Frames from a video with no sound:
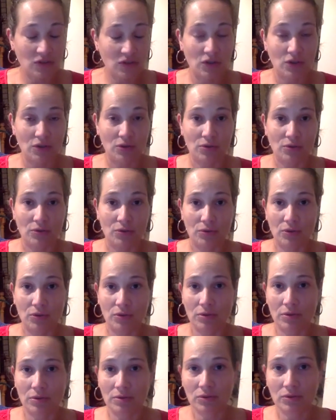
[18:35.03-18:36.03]
to
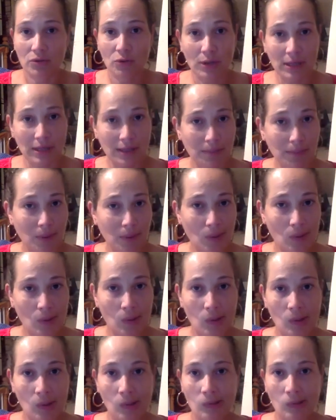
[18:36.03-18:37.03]
your toilet
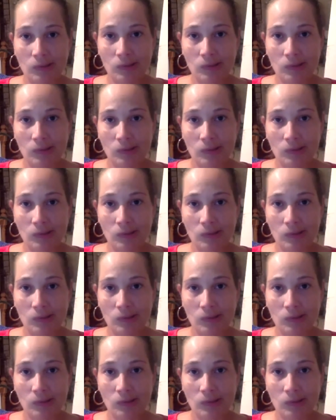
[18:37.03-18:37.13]
bowl,